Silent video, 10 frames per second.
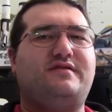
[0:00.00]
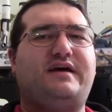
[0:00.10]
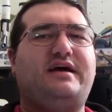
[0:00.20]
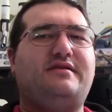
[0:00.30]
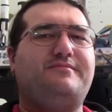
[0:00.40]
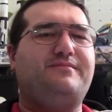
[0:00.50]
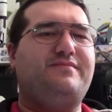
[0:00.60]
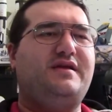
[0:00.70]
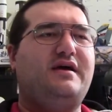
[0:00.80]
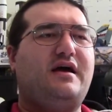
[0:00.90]
that.
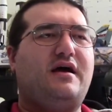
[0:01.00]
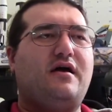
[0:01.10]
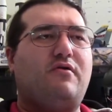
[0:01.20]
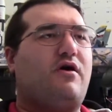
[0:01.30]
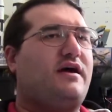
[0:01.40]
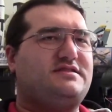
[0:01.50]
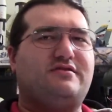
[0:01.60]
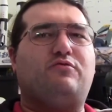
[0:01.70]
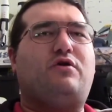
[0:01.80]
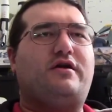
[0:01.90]
Well, I
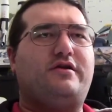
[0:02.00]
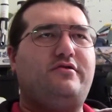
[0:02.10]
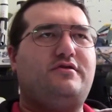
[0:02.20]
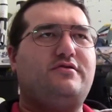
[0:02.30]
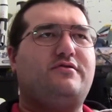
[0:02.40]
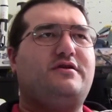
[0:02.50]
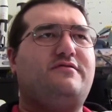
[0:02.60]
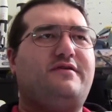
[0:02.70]
still want to do tutorial